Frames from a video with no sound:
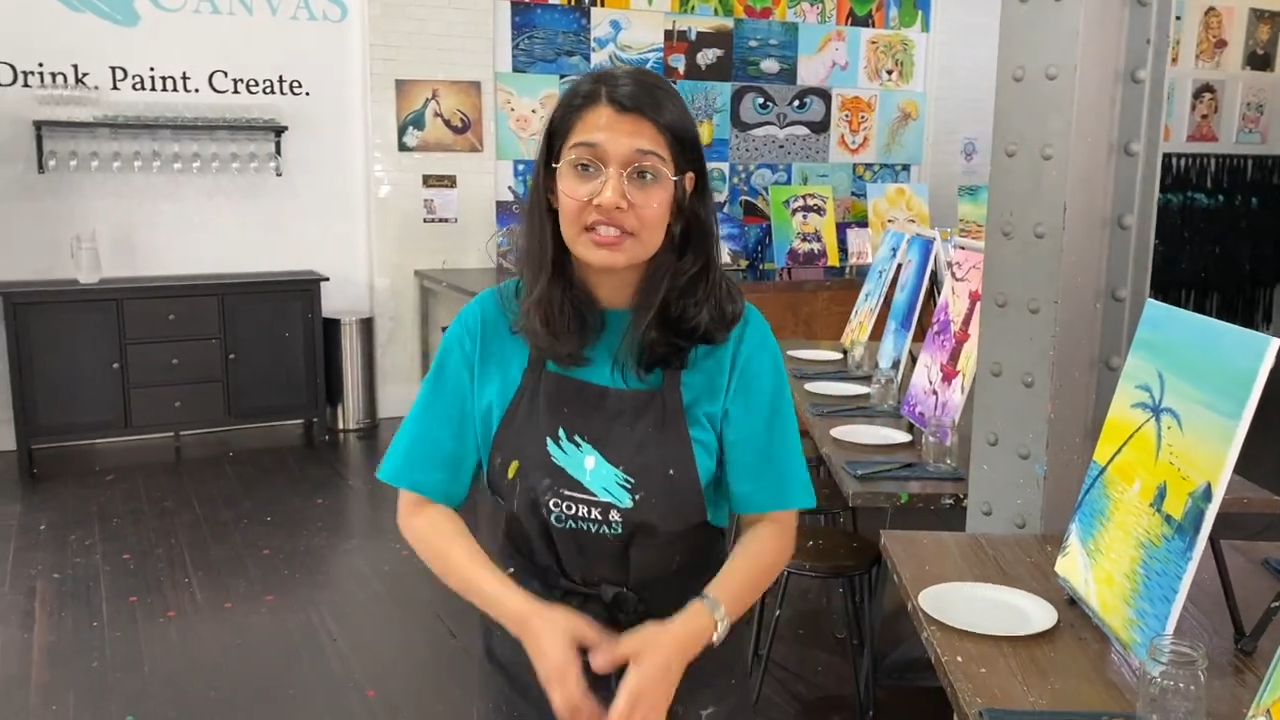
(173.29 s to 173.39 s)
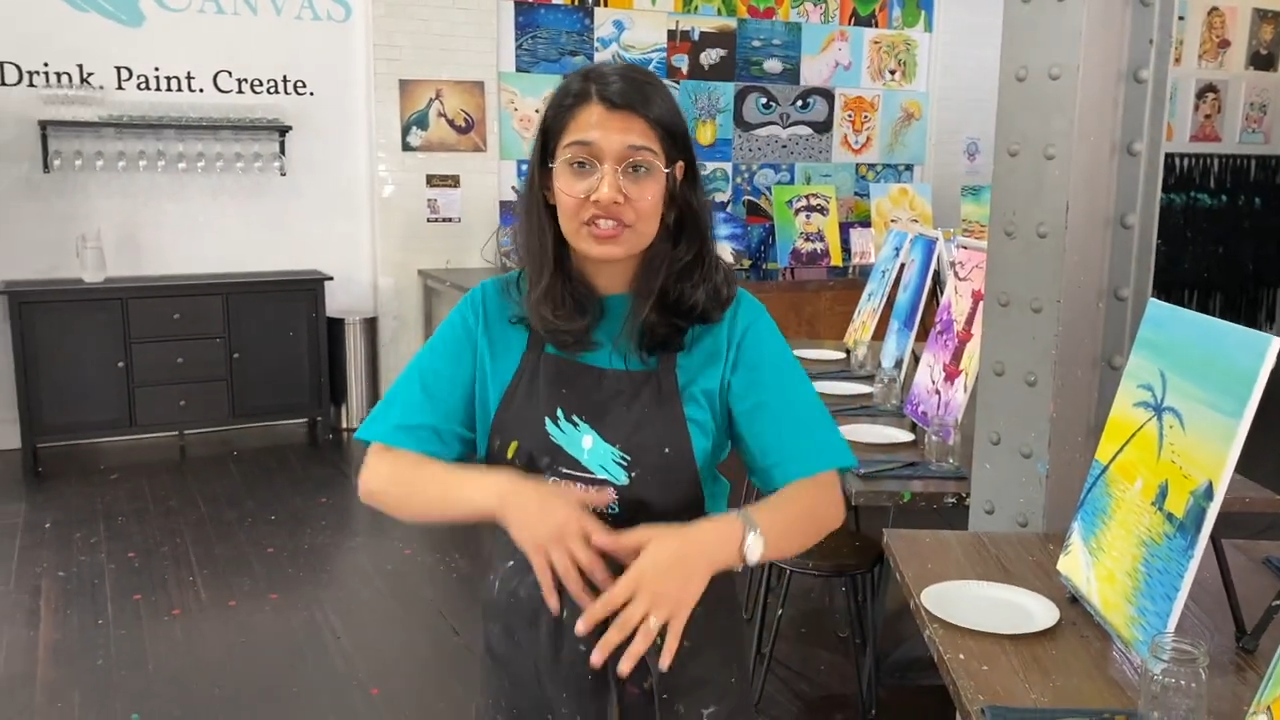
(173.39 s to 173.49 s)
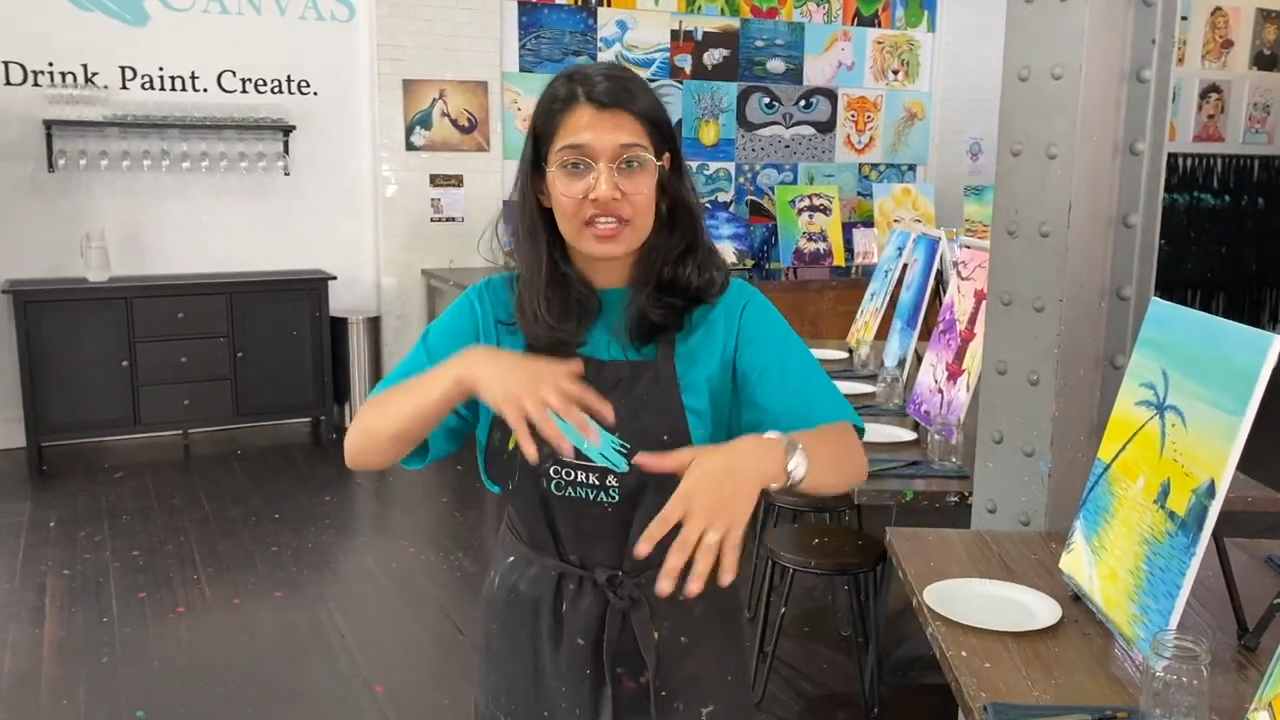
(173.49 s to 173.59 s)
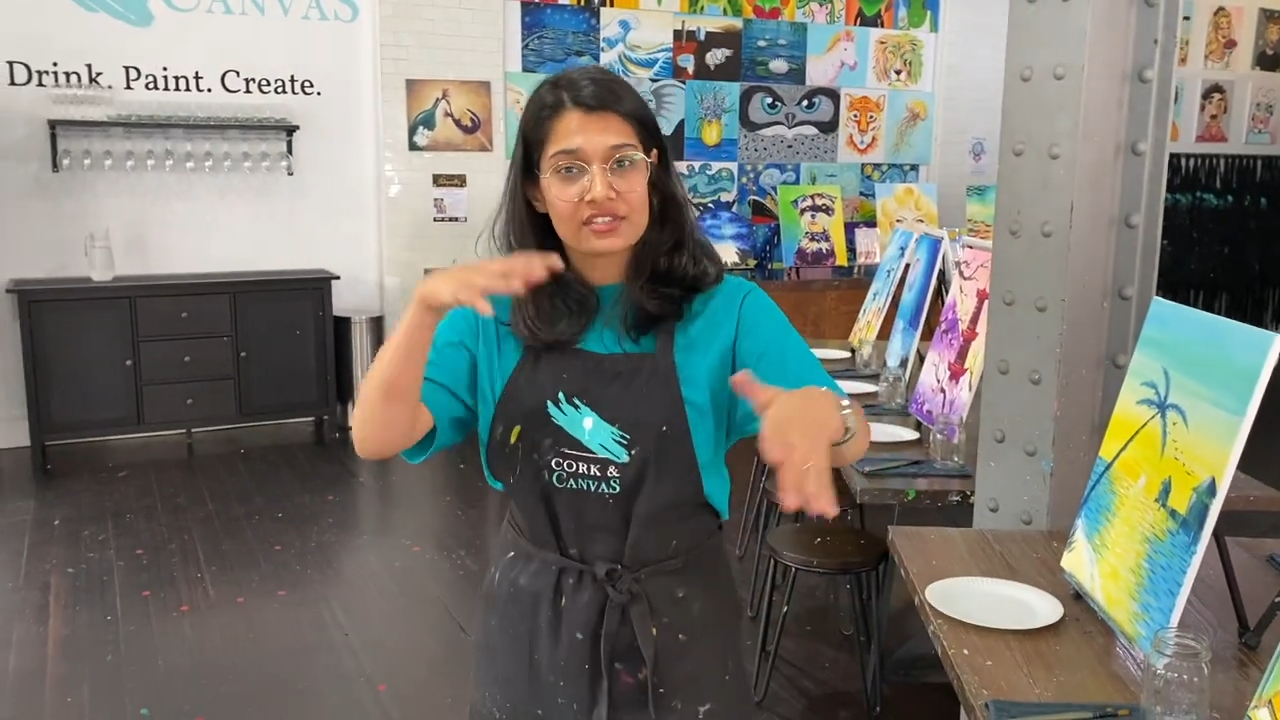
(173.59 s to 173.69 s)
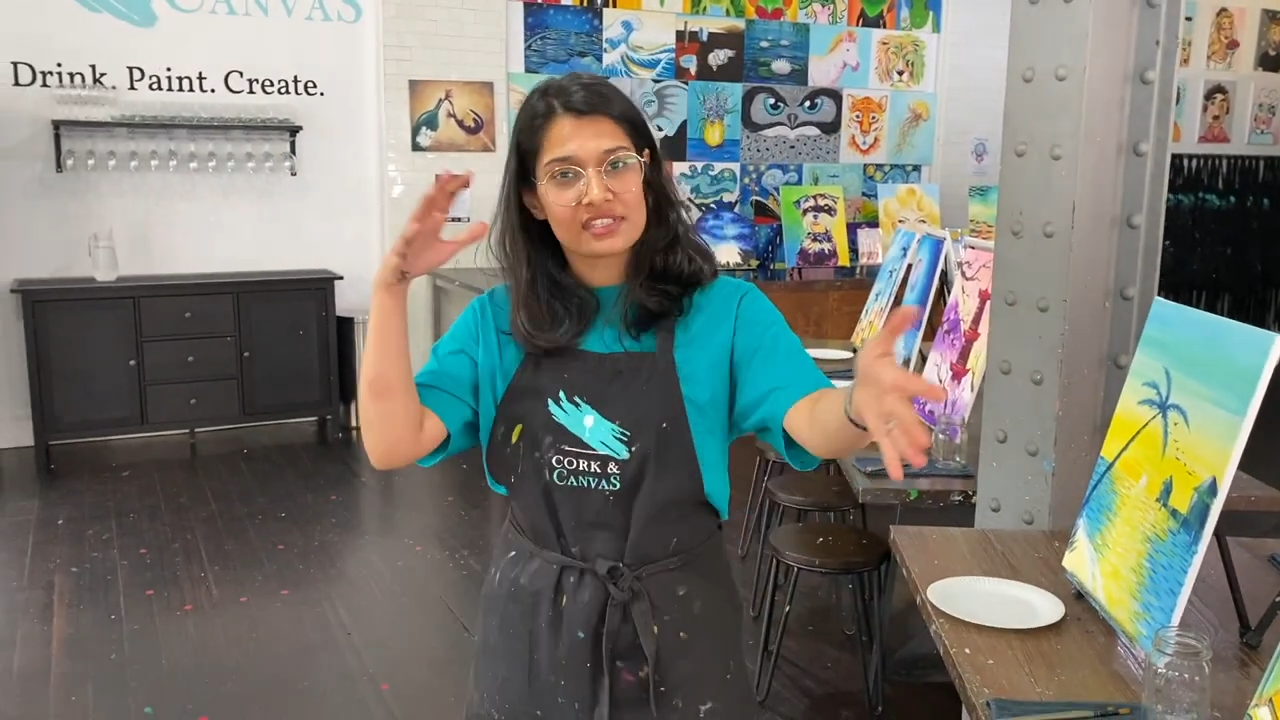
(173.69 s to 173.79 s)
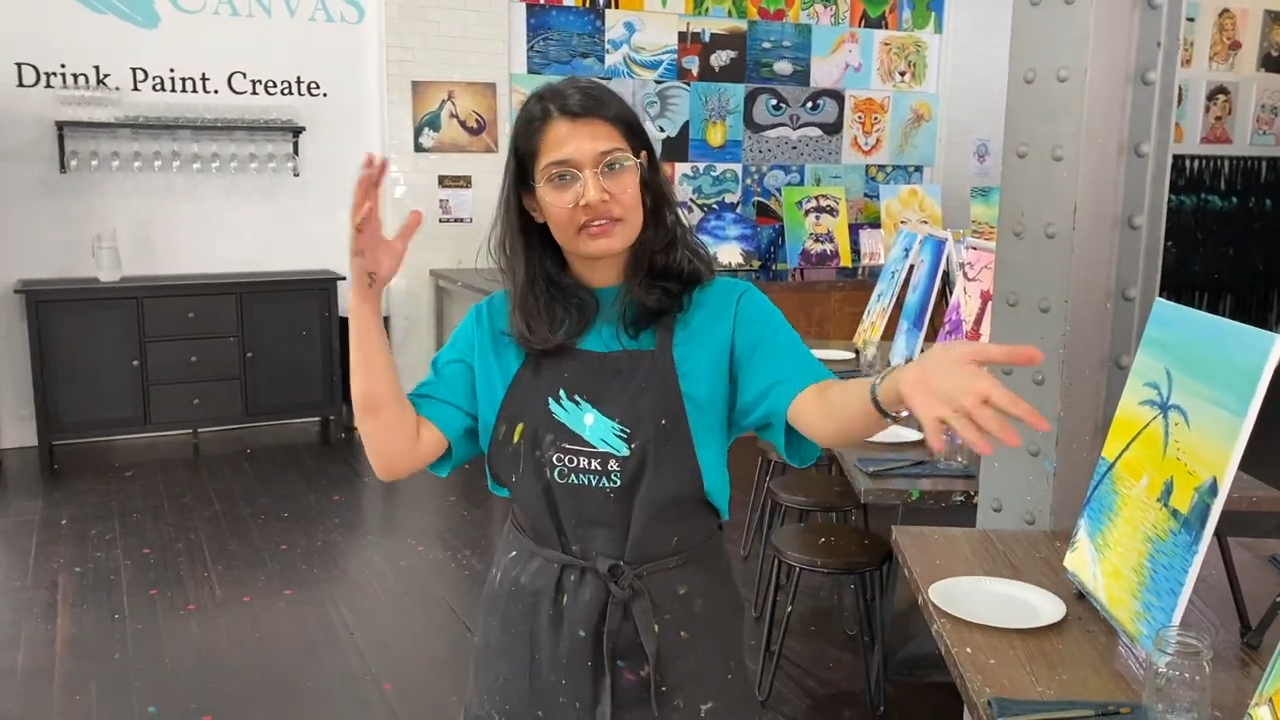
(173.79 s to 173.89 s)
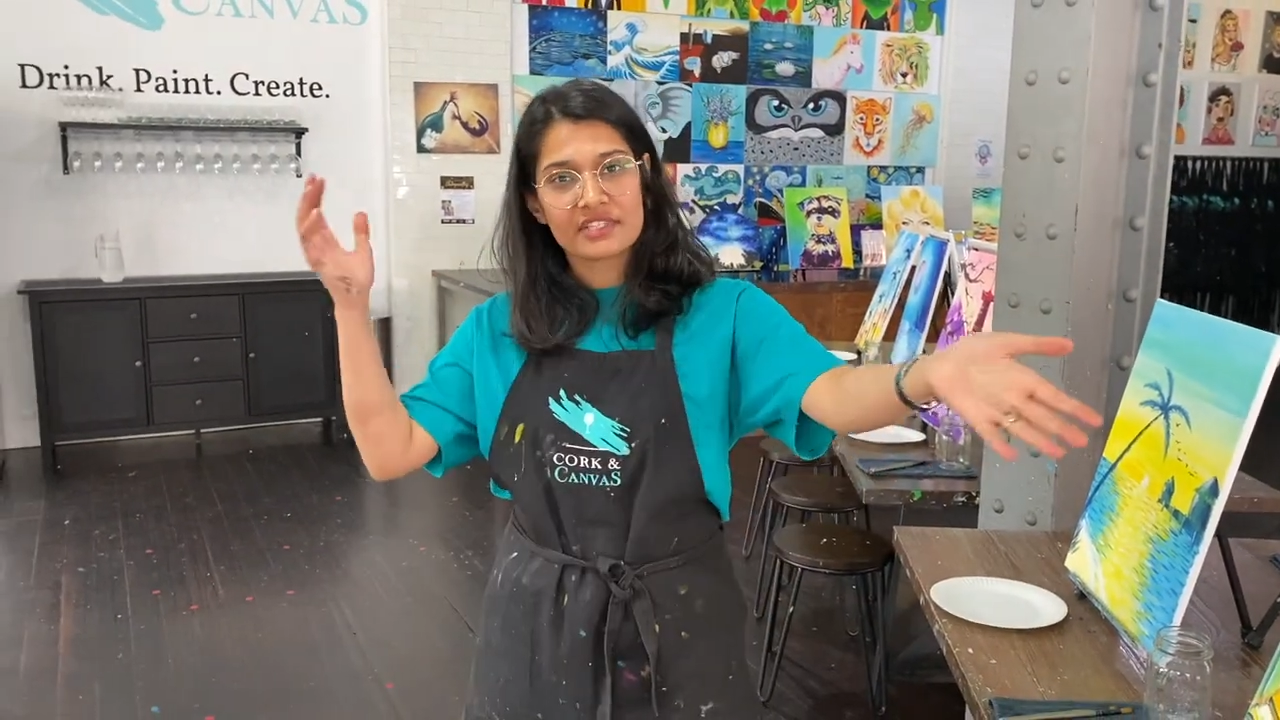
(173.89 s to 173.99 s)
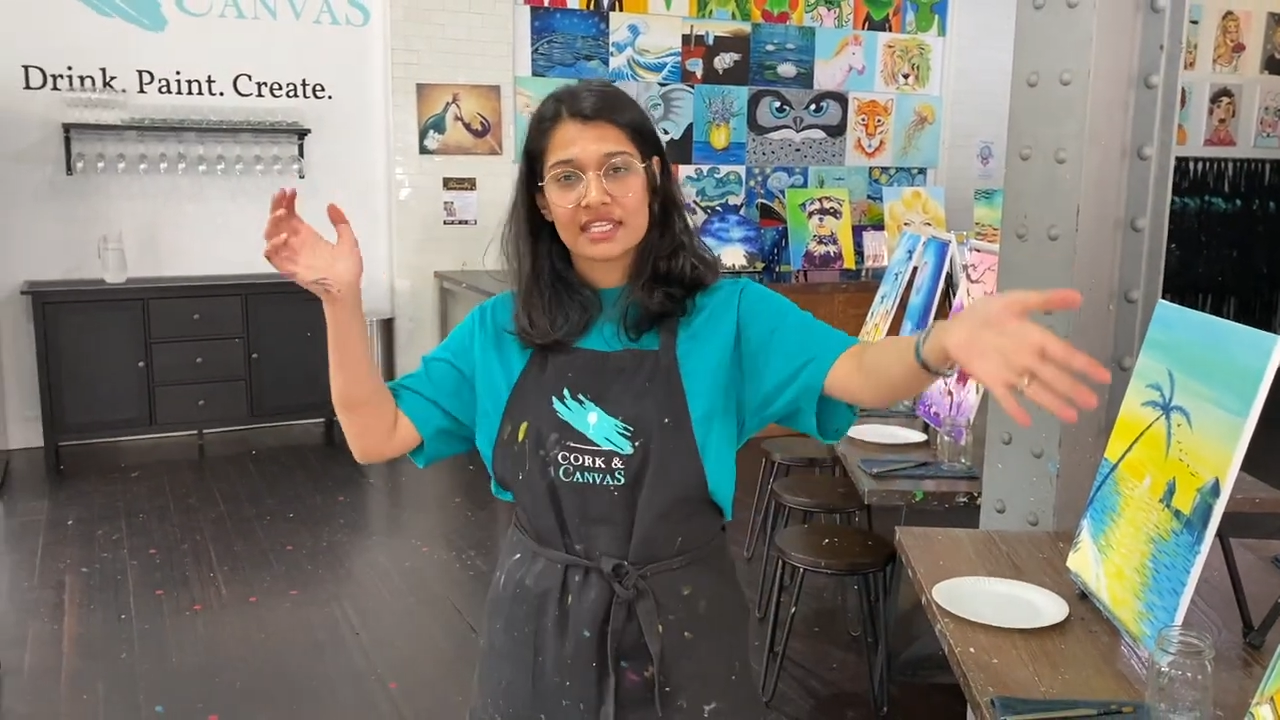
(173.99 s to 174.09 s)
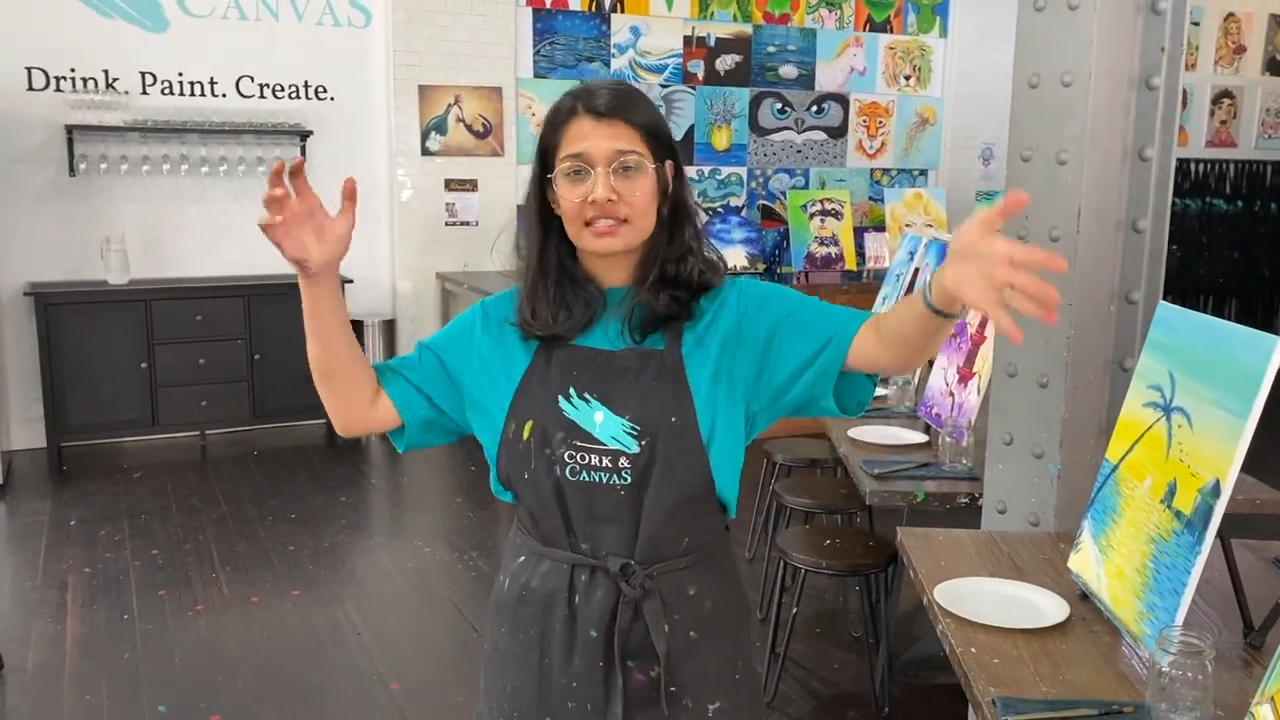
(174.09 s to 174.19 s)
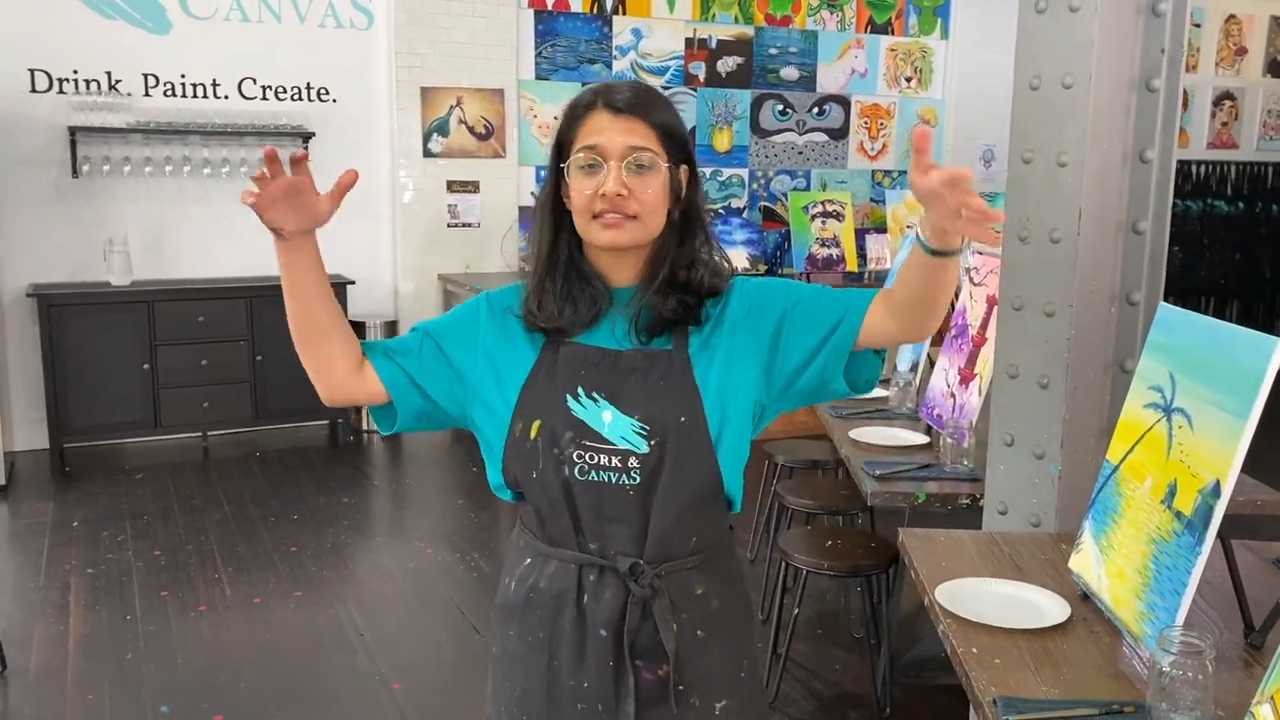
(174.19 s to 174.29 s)
It changes
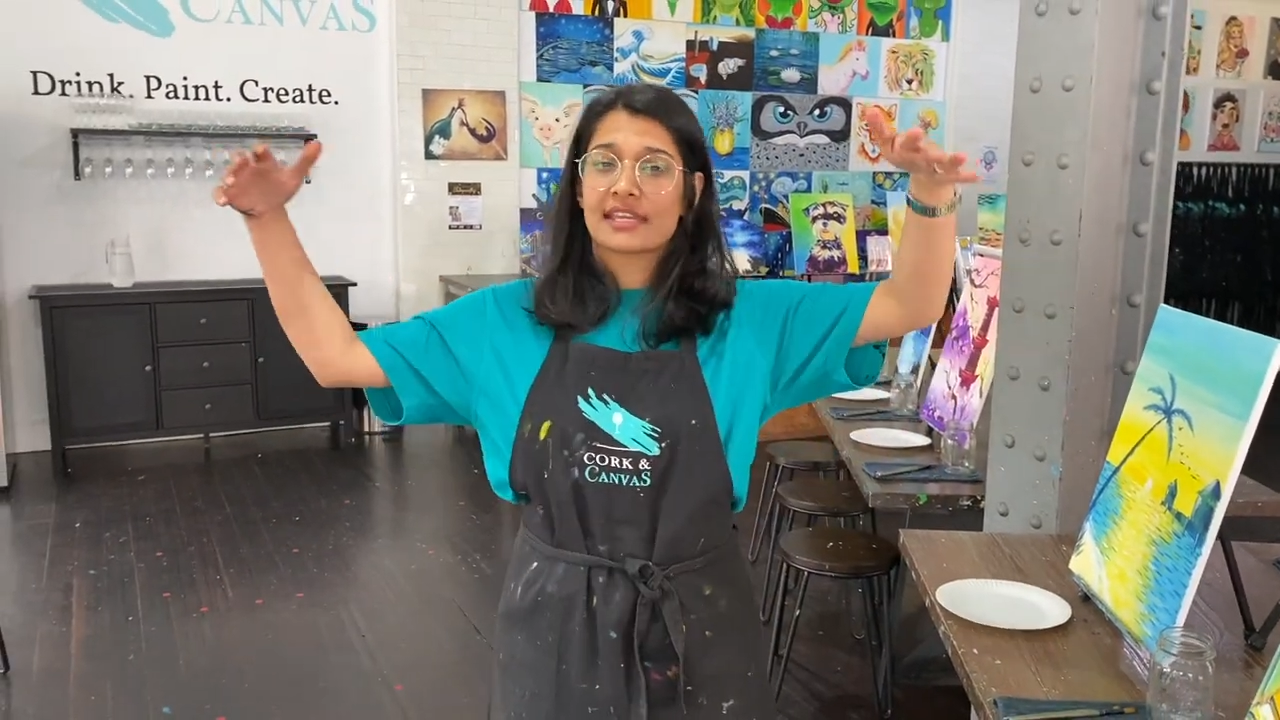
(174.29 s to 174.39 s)
every day.